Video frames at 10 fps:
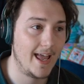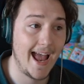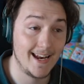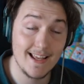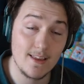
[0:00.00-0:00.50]

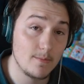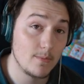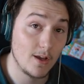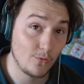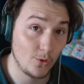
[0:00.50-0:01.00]
edit
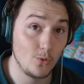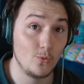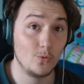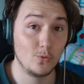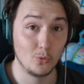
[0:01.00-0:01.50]
them if
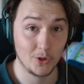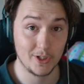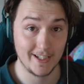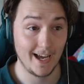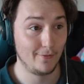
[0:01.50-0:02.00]
you want
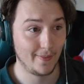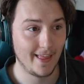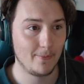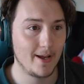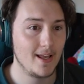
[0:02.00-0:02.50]
to dive in
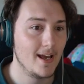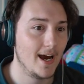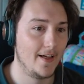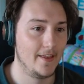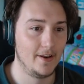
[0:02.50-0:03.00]
that way.
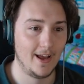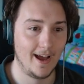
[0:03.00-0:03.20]
And then you